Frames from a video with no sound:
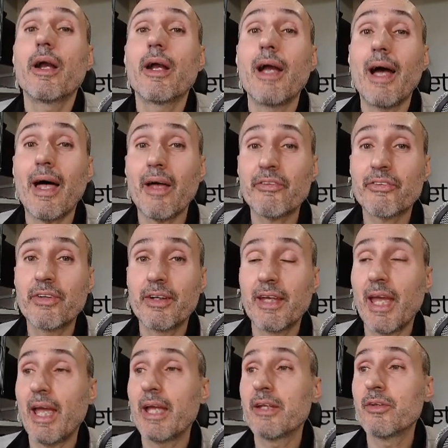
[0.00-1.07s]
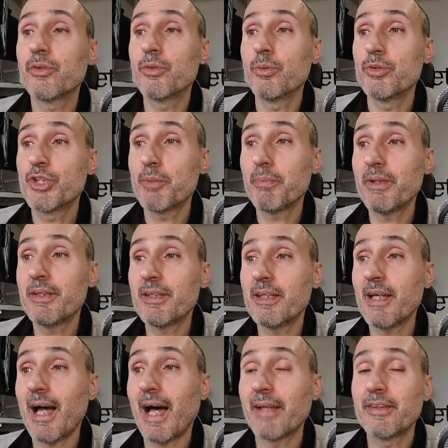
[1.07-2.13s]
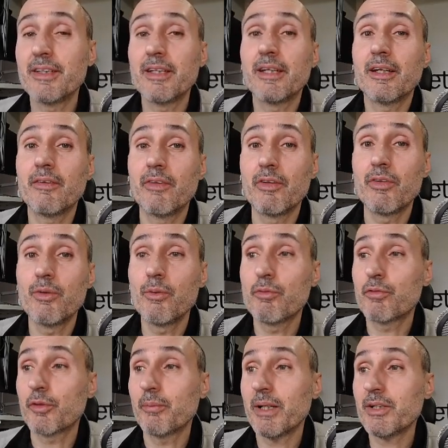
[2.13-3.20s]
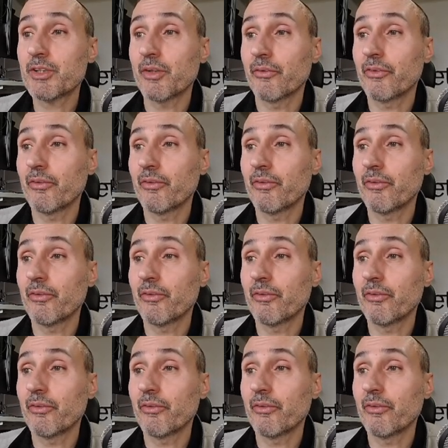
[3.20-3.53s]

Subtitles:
ask again to GPT, adding the new information.